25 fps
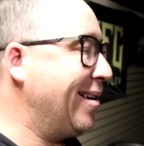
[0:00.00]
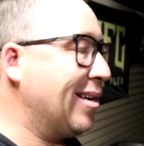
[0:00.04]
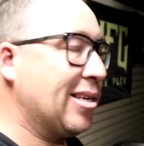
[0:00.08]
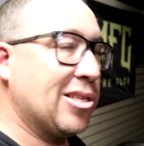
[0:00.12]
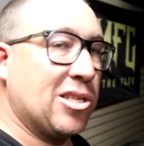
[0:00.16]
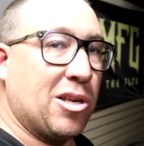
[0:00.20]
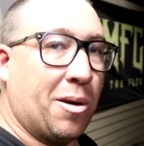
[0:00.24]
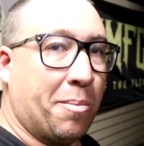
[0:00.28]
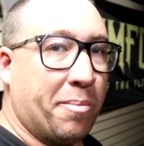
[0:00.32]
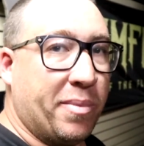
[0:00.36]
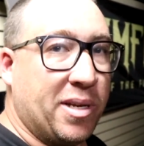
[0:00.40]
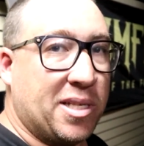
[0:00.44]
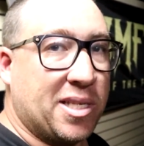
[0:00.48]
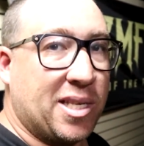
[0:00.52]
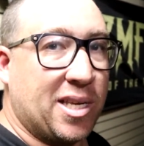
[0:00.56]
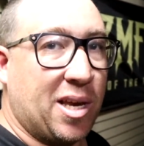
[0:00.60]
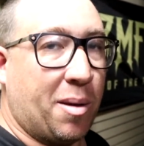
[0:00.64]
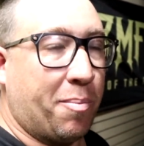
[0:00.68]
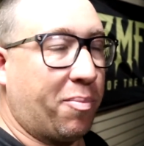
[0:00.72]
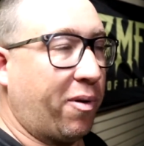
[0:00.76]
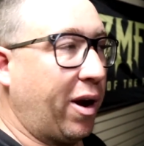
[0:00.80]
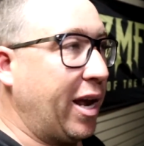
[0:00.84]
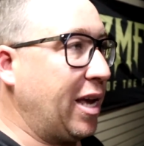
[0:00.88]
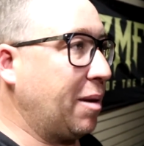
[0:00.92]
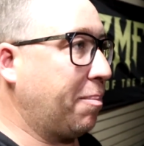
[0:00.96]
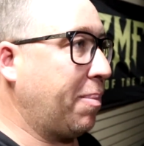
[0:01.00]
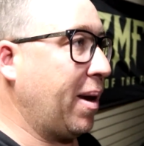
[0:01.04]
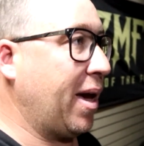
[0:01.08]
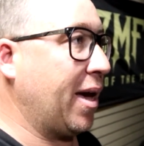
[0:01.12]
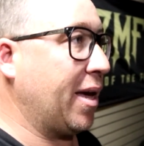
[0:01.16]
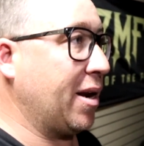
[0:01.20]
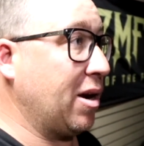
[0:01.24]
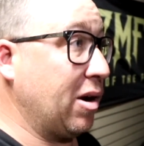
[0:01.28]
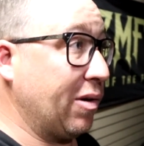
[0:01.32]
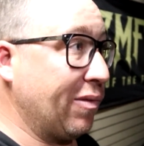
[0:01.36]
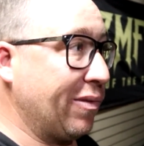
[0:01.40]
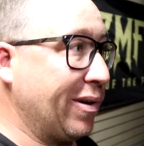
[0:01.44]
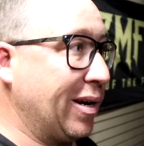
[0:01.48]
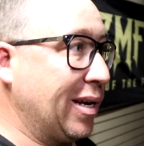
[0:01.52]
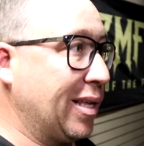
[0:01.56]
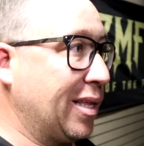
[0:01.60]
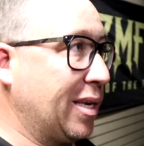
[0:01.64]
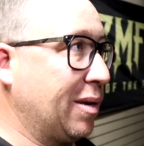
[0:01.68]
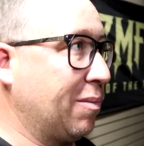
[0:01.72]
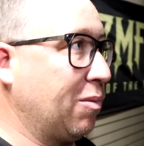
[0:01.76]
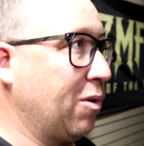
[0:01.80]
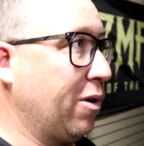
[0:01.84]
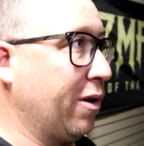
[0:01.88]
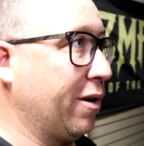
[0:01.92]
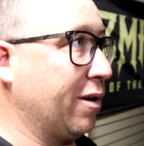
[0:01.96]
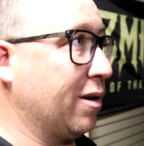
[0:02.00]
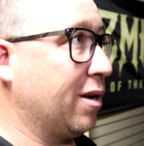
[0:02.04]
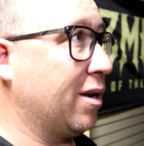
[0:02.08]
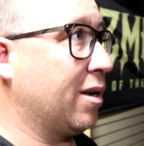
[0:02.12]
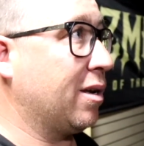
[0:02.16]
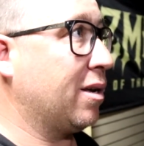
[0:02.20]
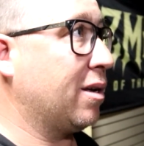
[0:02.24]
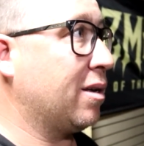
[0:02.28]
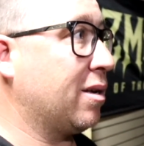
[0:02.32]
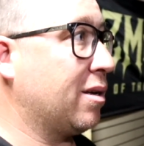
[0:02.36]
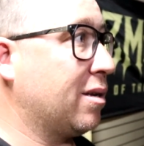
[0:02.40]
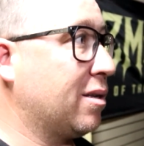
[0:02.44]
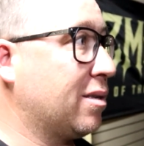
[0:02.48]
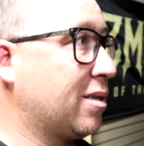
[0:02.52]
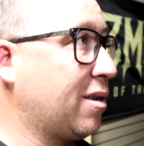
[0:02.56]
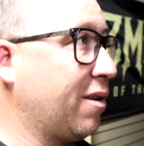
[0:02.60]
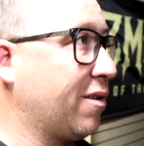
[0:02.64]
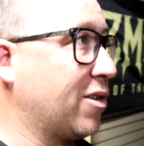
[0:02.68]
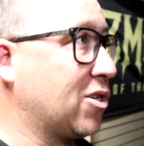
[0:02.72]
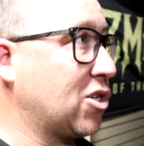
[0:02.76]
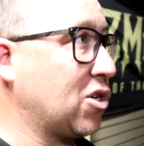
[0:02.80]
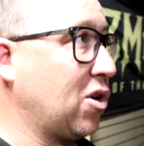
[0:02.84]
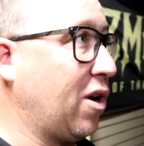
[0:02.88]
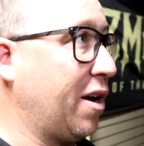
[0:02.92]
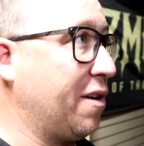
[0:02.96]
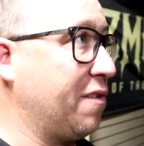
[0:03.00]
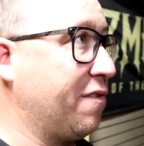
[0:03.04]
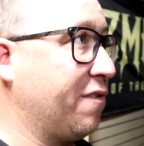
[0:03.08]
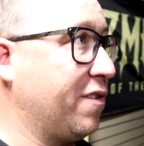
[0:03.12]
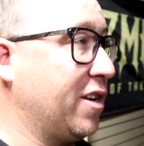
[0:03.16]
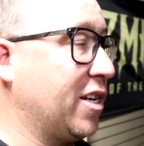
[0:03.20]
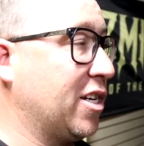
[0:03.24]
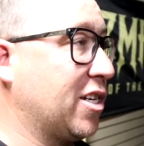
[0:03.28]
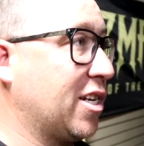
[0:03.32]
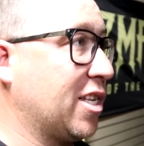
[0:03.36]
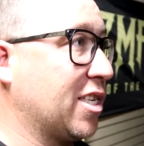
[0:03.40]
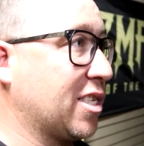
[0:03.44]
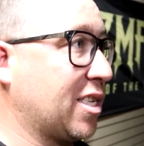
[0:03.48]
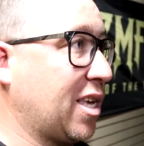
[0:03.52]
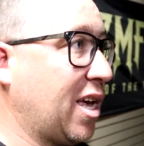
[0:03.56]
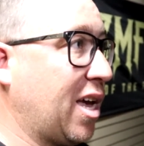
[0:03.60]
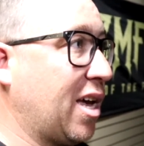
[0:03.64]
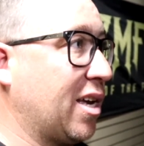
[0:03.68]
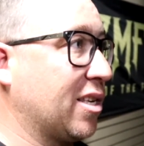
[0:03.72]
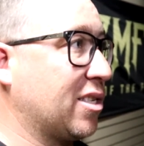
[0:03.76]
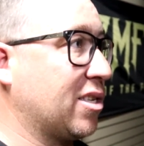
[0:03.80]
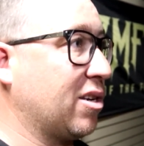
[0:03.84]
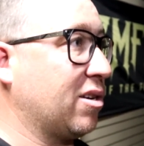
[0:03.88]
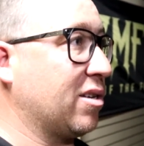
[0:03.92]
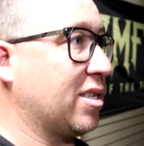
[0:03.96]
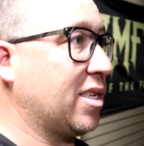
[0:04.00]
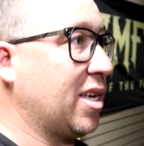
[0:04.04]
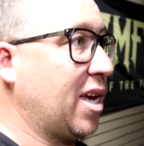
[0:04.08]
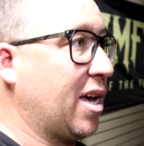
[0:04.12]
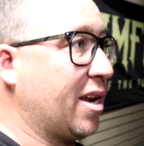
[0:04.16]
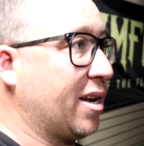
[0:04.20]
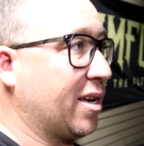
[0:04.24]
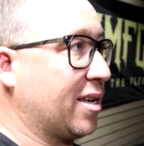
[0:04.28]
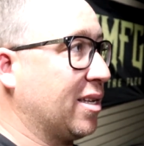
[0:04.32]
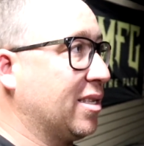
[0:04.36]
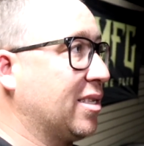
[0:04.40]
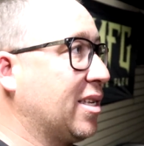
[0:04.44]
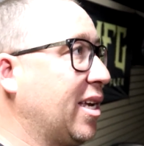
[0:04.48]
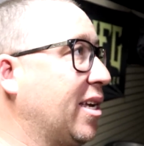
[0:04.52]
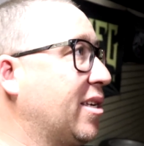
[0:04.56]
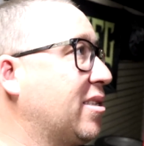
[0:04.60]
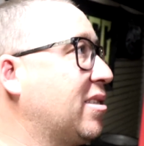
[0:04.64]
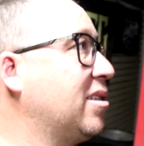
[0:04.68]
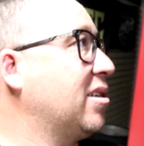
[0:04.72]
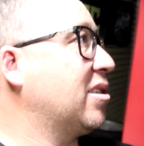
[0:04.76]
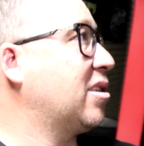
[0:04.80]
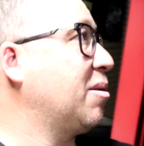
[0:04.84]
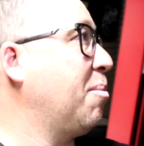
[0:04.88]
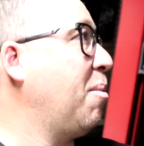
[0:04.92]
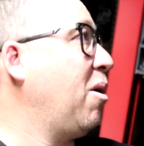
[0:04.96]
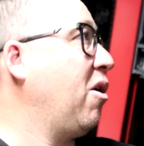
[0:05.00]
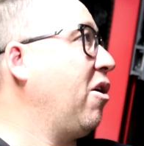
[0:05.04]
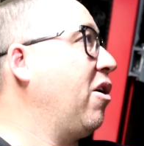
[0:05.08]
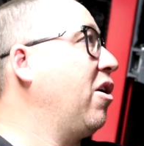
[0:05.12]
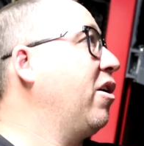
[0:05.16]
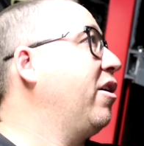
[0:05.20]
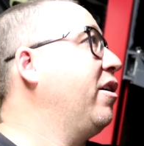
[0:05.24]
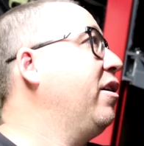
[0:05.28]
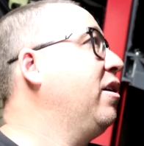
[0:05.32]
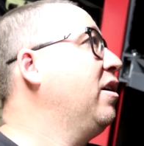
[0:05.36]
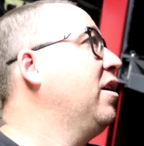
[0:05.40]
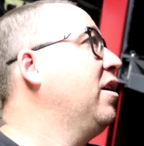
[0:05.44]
So I'm missing a brake pad. I really want to try and finish this car so Tiana can test it tomorrow.